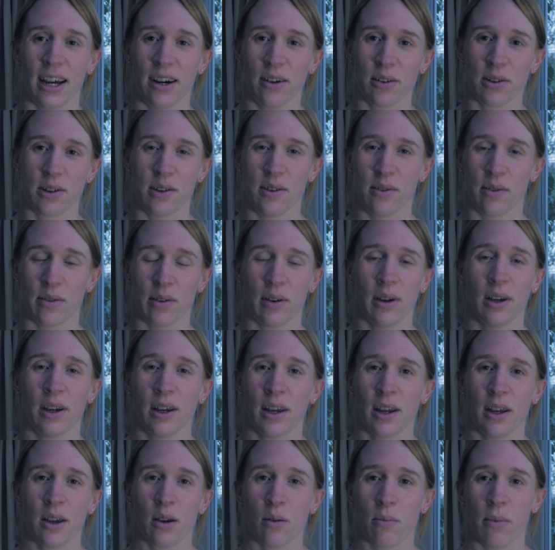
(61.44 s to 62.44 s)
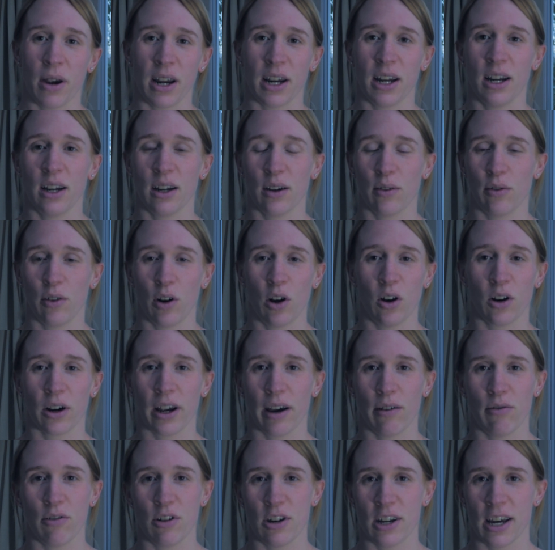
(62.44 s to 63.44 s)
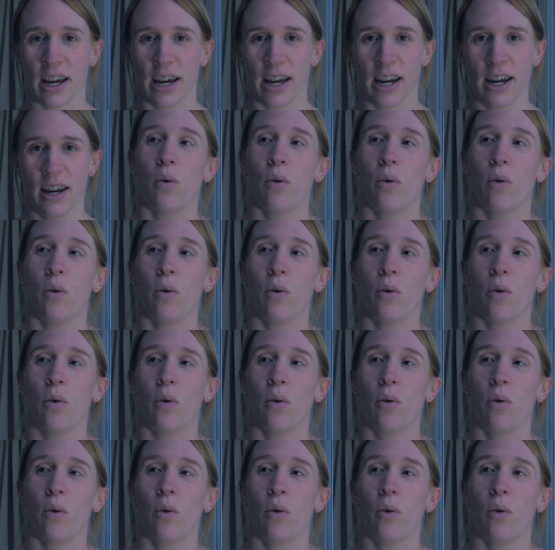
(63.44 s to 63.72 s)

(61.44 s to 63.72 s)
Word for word: out of making a vlog every day.